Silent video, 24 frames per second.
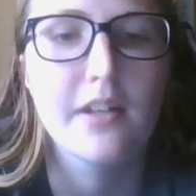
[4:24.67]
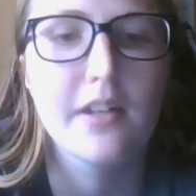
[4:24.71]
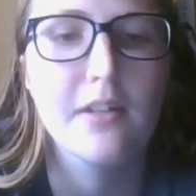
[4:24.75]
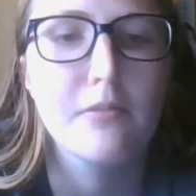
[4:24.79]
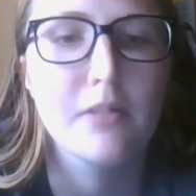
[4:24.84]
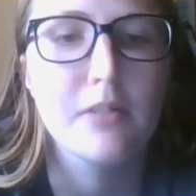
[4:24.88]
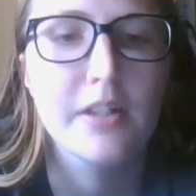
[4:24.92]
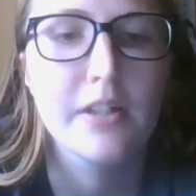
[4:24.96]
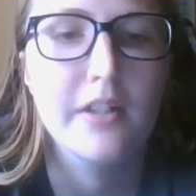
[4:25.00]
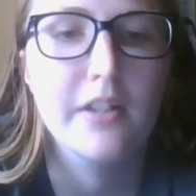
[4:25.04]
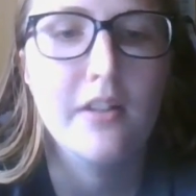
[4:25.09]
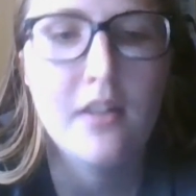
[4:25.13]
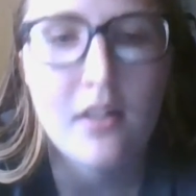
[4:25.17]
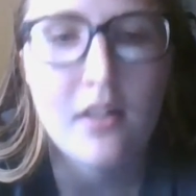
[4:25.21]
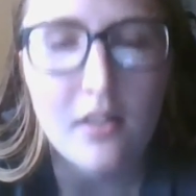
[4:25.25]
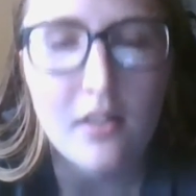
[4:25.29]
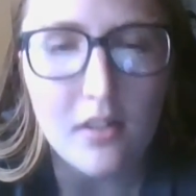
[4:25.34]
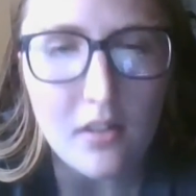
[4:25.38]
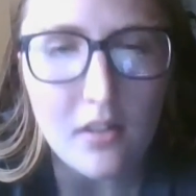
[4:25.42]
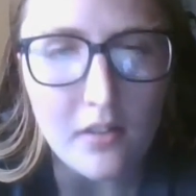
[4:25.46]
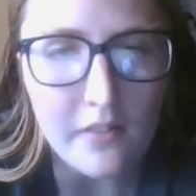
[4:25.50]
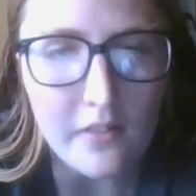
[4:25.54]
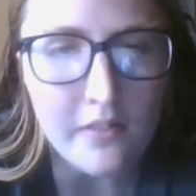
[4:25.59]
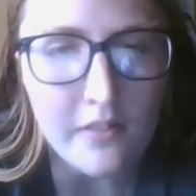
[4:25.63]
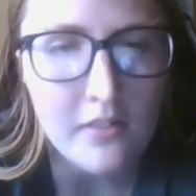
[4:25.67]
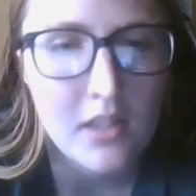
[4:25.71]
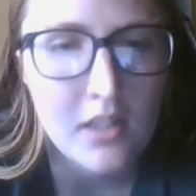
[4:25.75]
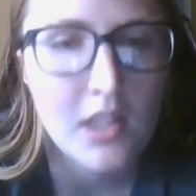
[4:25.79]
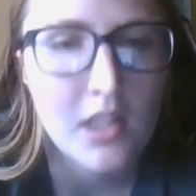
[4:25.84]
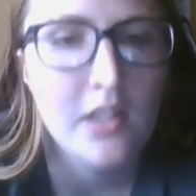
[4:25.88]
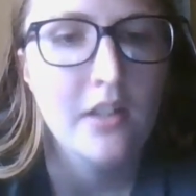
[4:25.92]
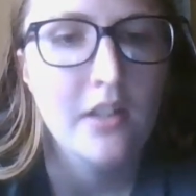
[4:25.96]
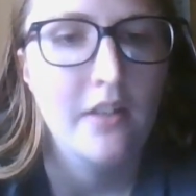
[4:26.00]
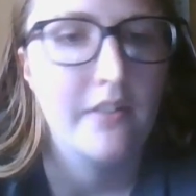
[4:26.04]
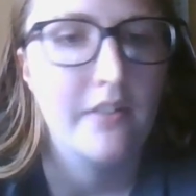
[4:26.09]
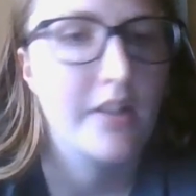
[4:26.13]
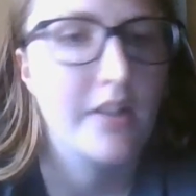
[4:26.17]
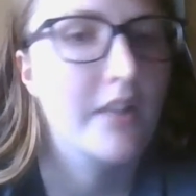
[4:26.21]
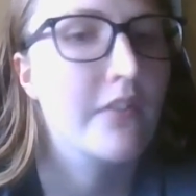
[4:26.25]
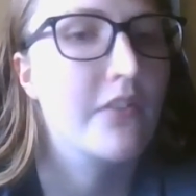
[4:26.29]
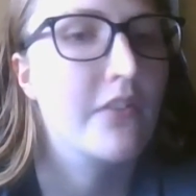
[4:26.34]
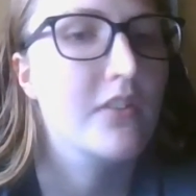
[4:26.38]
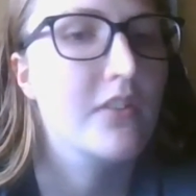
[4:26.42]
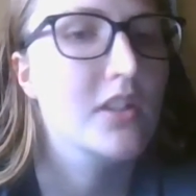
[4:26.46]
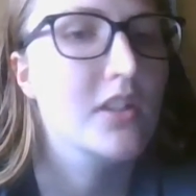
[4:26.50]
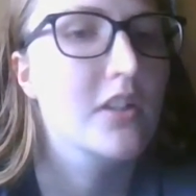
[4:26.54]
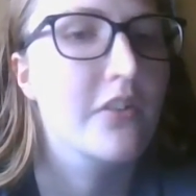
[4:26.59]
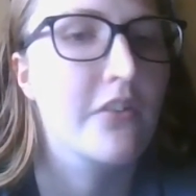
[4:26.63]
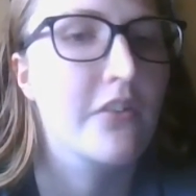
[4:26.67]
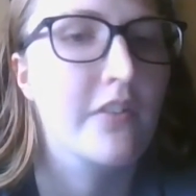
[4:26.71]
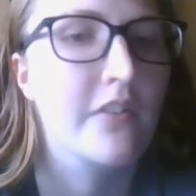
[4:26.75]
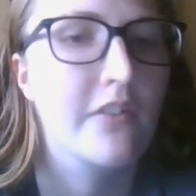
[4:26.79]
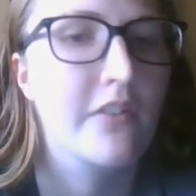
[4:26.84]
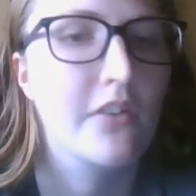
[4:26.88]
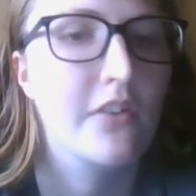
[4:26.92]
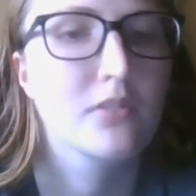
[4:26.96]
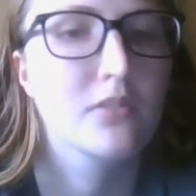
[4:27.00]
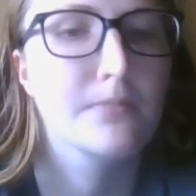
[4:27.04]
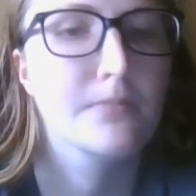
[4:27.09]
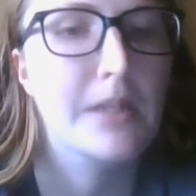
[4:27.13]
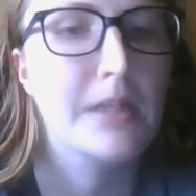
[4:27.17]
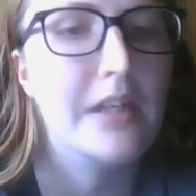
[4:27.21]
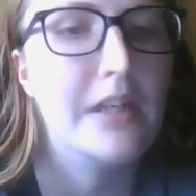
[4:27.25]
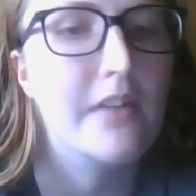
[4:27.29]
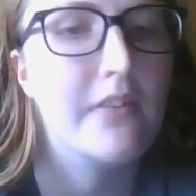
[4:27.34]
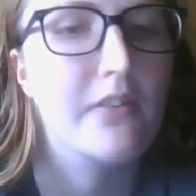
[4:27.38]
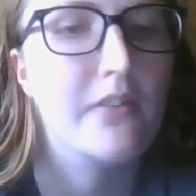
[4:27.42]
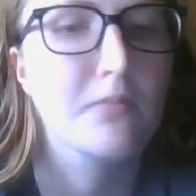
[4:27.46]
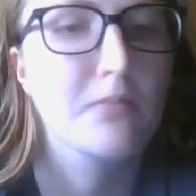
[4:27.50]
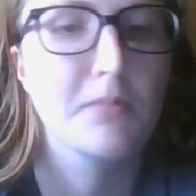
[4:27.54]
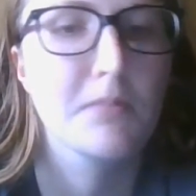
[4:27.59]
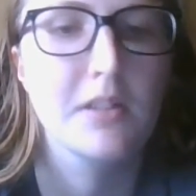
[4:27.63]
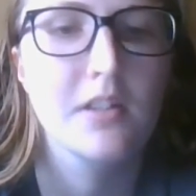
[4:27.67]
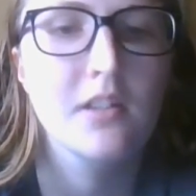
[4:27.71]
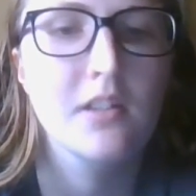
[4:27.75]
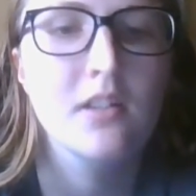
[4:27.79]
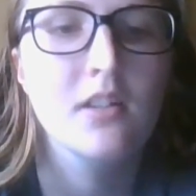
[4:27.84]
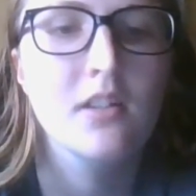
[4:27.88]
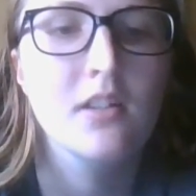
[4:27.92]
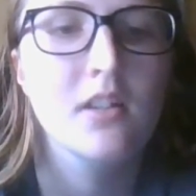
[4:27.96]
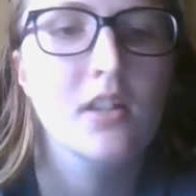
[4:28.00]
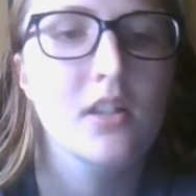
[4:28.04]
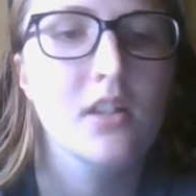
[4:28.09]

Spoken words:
I went downstairs into their basement,